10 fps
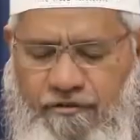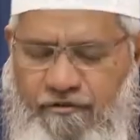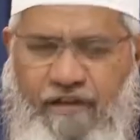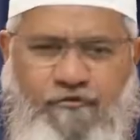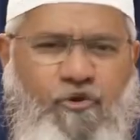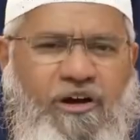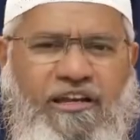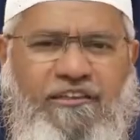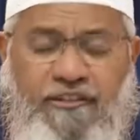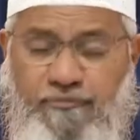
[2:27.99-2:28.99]
We have to
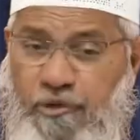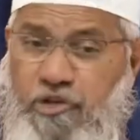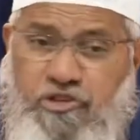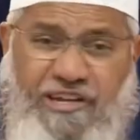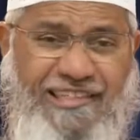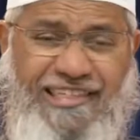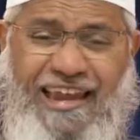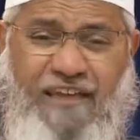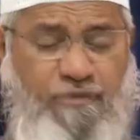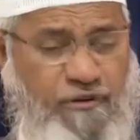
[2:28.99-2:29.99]
agree that spiritually he's
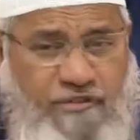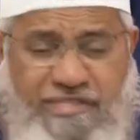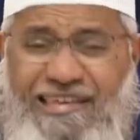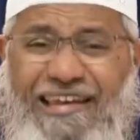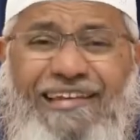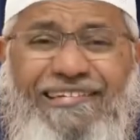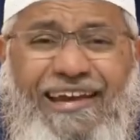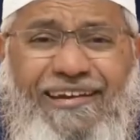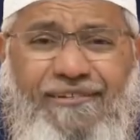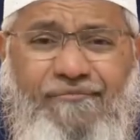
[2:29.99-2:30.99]
alive, but physically he's
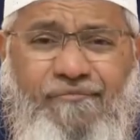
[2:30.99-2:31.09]
dead.